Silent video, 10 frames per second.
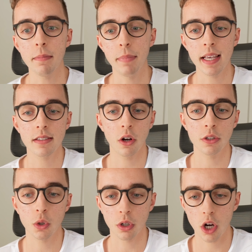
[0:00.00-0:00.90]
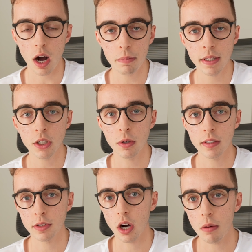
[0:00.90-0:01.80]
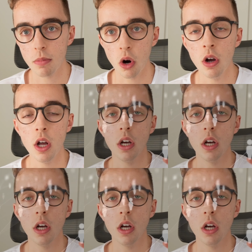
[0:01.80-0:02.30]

based on your copy and creative combo,